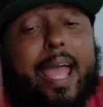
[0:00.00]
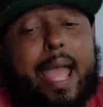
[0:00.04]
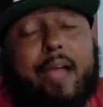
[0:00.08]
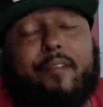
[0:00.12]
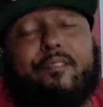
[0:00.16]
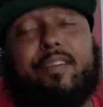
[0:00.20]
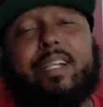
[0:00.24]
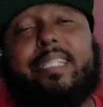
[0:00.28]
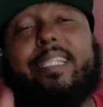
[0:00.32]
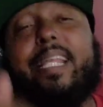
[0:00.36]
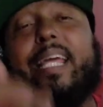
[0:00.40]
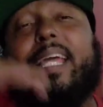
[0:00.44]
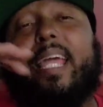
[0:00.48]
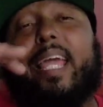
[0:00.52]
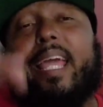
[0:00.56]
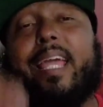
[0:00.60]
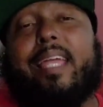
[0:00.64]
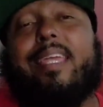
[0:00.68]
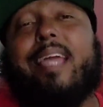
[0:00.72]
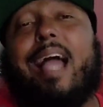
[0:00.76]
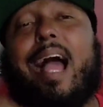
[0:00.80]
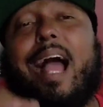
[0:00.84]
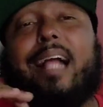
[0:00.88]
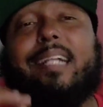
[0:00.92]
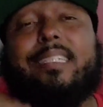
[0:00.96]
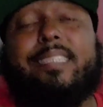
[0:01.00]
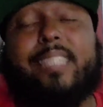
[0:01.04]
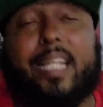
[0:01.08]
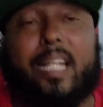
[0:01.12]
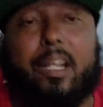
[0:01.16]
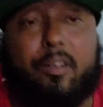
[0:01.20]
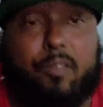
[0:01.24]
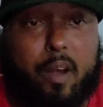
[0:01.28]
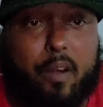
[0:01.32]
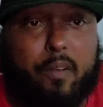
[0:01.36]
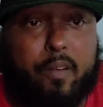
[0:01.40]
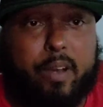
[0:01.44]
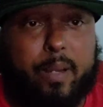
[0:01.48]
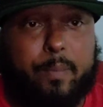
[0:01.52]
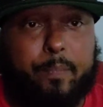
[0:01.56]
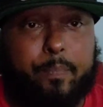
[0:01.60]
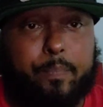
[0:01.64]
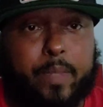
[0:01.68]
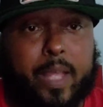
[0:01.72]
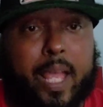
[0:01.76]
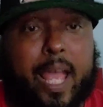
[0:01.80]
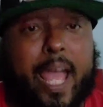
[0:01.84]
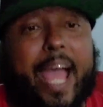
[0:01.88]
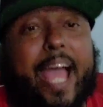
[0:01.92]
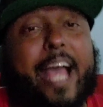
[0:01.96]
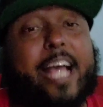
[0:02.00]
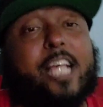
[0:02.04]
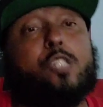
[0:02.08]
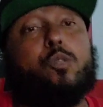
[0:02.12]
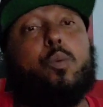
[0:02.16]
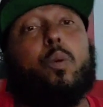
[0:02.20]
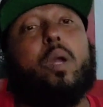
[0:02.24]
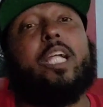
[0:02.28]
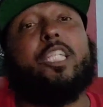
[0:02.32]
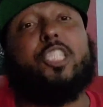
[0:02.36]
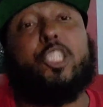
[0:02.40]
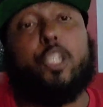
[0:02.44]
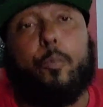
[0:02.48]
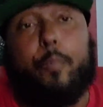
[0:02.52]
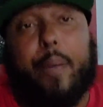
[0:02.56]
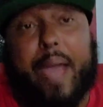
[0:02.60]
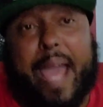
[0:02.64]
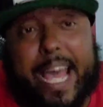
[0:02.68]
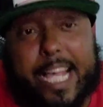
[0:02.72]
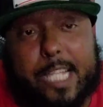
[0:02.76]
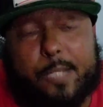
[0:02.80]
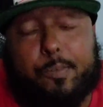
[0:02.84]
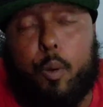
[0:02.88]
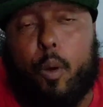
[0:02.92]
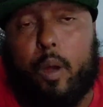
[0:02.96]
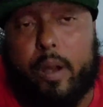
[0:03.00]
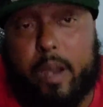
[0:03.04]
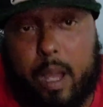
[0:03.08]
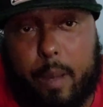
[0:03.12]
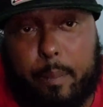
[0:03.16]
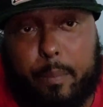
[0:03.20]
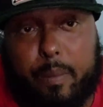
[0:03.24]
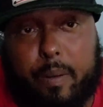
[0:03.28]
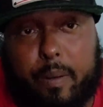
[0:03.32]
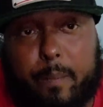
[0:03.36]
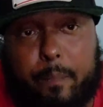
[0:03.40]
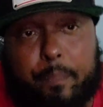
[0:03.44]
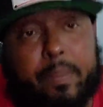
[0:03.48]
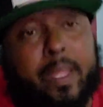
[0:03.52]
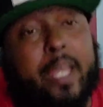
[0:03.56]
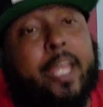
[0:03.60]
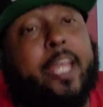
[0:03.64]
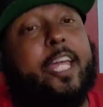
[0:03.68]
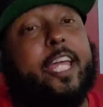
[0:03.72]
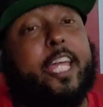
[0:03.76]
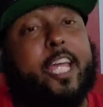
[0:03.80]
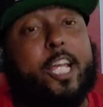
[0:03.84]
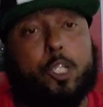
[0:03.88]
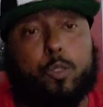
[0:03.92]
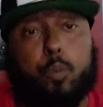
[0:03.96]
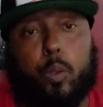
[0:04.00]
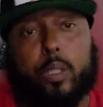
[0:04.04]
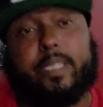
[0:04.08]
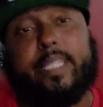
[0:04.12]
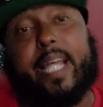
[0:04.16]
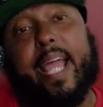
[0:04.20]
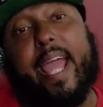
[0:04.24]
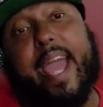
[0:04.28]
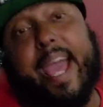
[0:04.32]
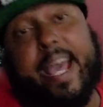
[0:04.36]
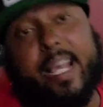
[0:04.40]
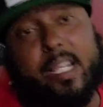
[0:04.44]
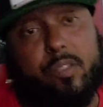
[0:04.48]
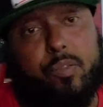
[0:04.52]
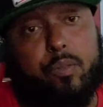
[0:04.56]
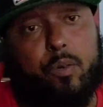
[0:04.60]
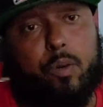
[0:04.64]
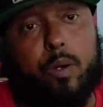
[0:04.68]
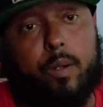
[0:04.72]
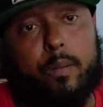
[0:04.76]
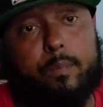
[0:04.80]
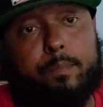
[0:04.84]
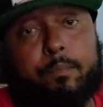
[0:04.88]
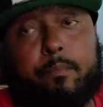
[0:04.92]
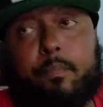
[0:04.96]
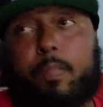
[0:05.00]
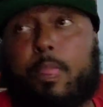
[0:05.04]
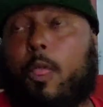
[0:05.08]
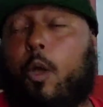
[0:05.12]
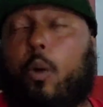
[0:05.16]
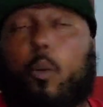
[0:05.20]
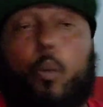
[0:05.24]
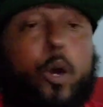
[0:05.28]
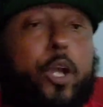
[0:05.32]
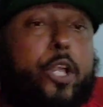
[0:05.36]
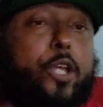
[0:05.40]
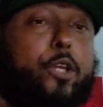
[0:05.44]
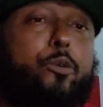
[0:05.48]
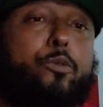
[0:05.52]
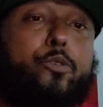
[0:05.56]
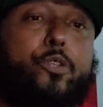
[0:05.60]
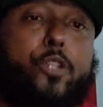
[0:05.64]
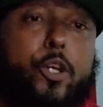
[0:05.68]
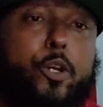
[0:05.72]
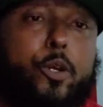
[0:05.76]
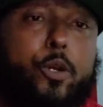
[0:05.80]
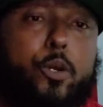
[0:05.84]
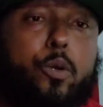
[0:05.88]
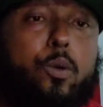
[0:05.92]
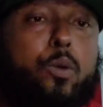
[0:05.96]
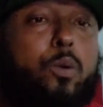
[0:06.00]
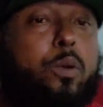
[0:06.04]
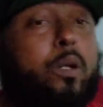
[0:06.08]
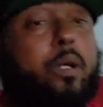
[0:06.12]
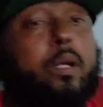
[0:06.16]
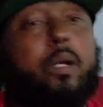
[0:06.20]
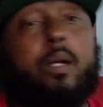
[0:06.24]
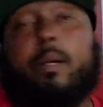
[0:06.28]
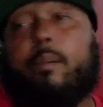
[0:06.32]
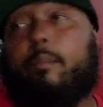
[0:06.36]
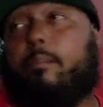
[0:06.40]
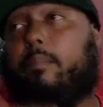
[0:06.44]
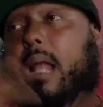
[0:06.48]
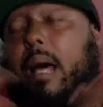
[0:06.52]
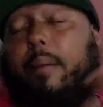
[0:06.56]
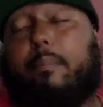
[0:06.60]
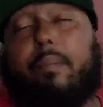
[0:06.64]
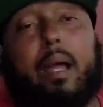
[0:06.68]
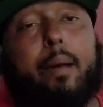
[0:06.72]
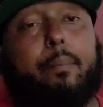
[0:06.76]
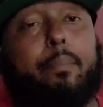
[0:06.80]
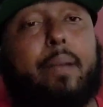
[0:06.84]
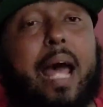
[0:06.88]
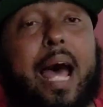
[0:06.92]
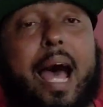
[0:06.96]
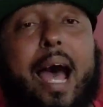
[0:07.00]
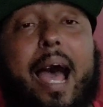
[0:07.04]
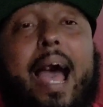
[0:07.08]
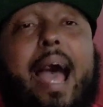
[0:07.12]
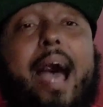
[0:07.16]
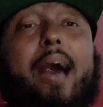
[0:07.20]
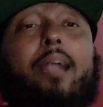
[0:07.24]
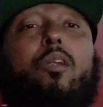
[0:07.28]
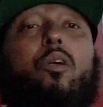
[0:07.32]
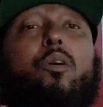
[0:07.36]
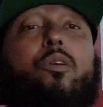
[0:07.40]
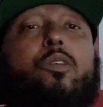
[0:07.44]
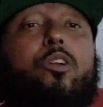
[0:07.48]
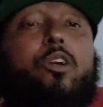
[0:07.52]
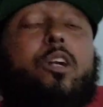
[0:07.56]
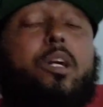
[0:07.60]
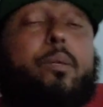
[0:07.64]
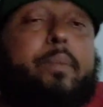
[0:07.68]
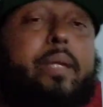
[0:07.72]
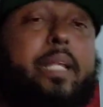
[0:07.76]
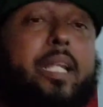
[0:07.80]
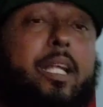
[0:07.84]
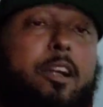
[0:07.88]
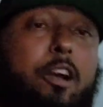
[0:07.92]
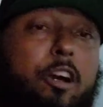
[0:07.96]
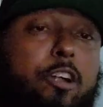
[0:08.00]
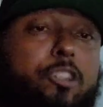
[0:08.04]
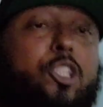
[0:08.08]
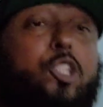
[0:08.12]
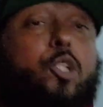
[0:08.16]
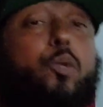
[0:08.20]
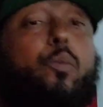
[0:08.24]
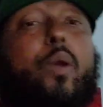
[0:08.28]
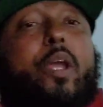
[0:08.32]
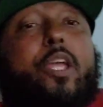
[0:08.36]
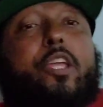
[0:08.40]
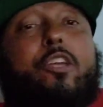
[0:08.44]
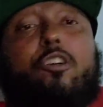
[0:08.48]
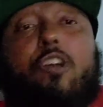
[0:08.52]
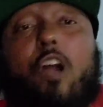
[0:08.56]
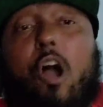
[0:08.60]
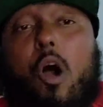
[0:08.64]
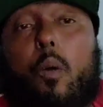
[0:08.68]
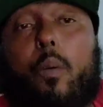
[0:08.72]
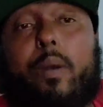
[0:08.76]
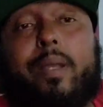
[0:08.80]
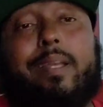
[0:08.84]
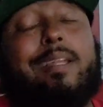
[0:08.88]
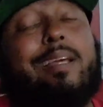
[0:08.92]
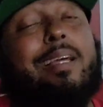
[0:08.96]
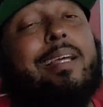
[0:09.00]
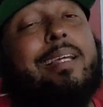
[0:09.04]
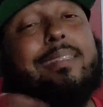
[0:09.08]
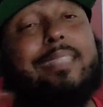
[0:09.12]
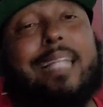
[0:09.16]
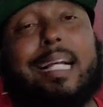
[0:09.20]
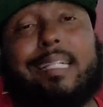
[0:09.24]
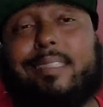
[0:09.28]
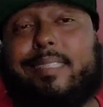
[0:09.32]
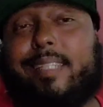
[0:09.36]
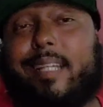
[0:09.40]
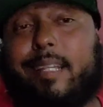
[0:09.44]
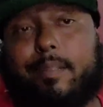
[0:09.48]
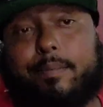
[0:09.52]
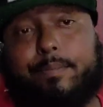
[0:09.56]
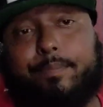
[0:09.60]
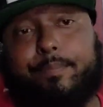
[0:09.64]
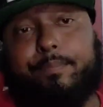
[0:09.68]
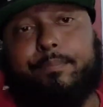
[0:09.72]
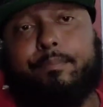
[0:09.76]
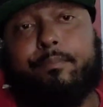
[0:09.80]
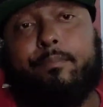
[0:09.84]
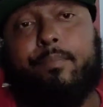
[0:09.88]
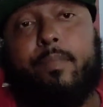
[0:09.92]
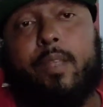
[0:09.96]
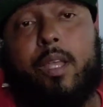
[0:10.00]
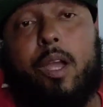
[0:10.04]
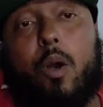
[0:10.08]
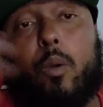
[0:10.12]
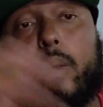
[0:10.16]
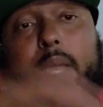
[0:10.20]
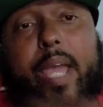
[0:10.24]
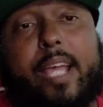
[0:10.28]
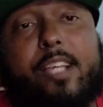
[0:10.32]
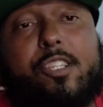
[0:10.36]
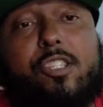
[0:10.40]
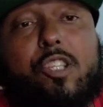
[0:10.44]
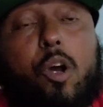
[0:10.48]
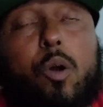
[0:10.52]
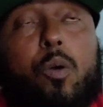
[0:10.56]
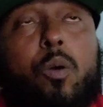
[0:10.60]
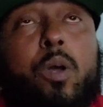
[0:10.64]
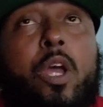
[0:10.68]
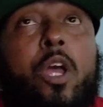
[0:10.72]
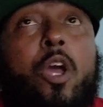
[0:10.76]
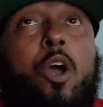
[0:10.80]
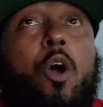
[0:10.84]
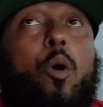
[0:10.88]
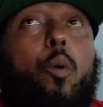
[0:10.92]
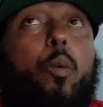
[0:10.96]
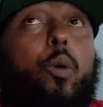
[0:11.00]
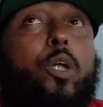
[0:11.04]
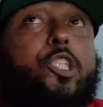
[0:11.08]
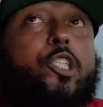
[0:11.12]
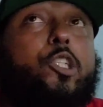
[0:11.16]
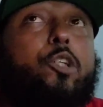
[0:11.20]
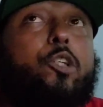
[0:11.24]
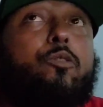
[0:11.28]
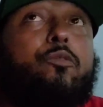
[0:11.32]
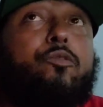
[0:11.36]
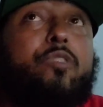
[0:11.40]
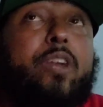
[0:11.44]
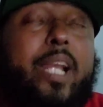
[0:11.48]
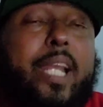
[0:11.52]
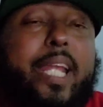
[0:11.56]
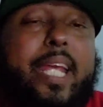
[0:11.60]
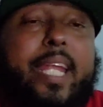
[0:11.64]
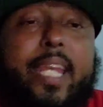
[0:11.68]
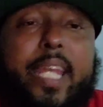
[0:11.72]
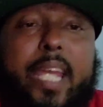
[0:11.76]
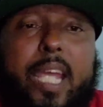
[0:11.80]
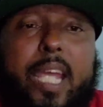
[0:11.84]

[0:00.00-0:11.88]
everything in your itinerary, as well as your passport number, is what they ask for. What do you do? Blah, blah, blah. How long you're going to be in the country? Where you going? That's it. Okay, so what you'll really